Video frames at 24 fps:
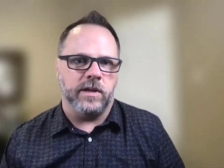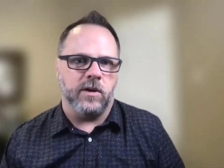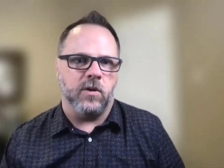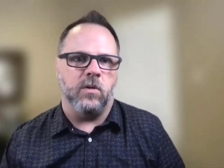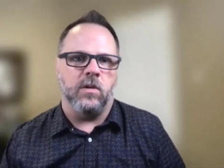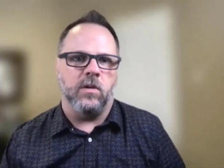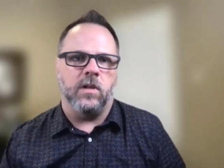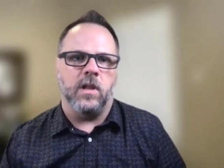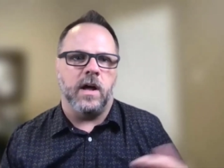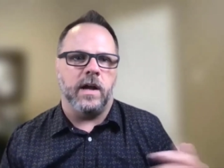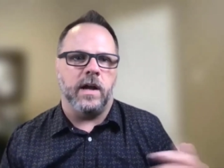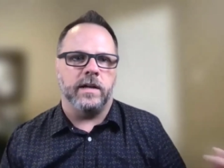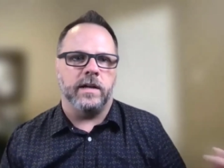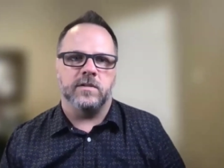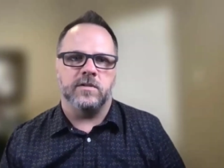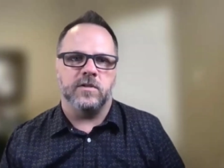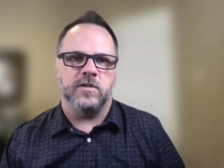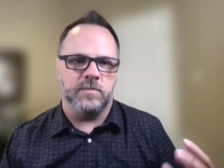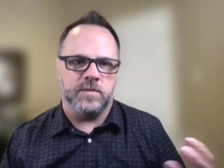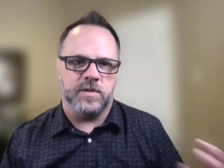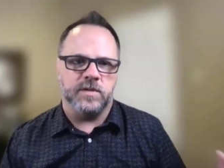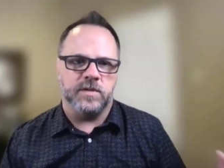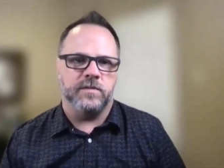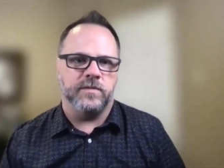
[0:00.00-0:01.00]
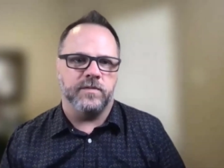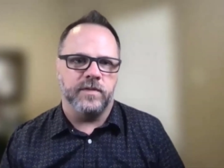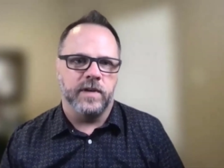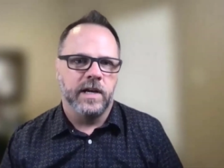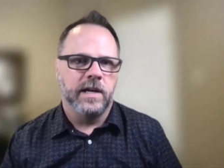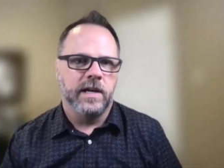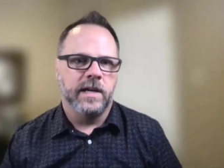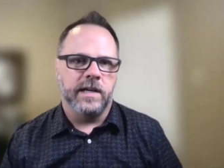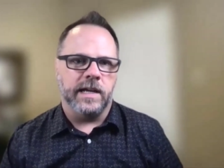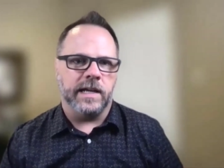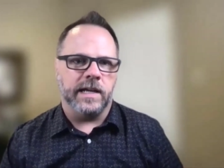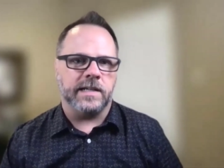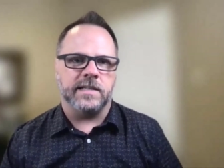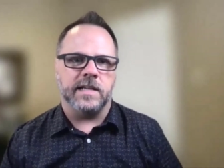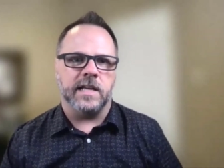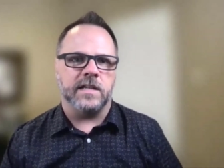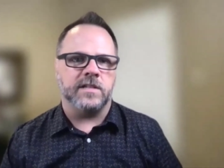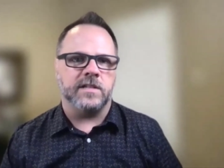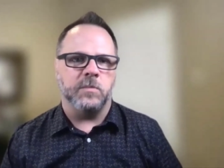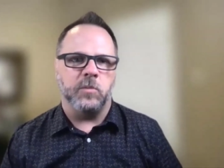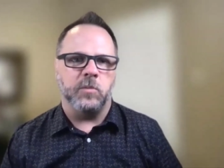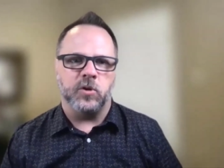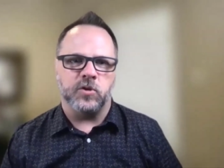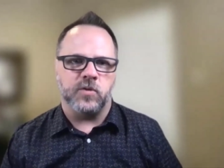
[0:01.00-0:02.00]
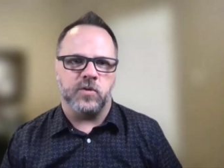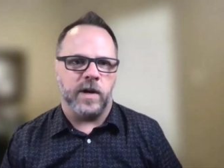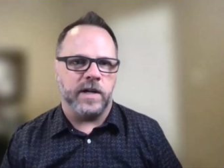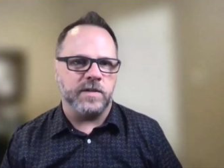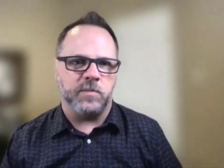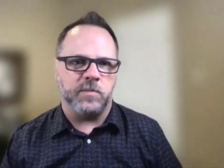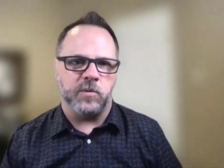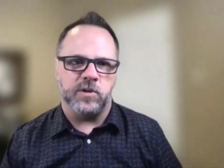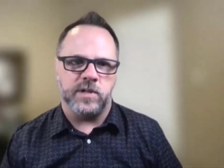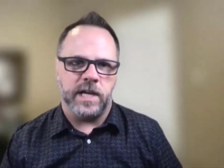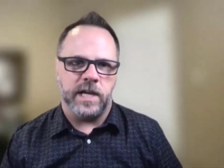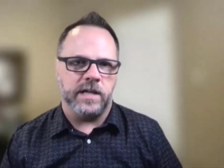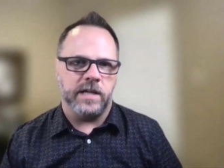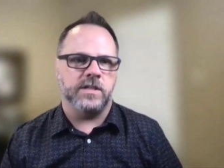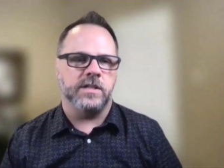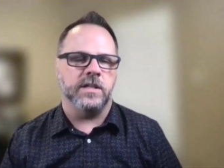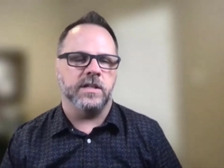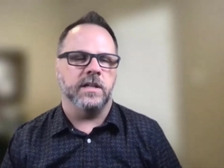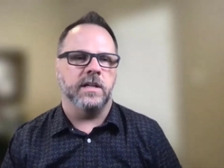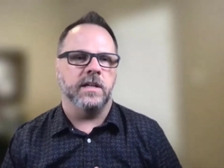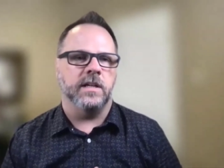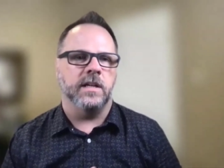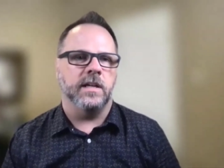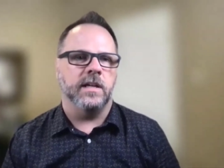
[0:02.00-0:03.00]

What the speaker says: a whole lot in terms of accessible transportation.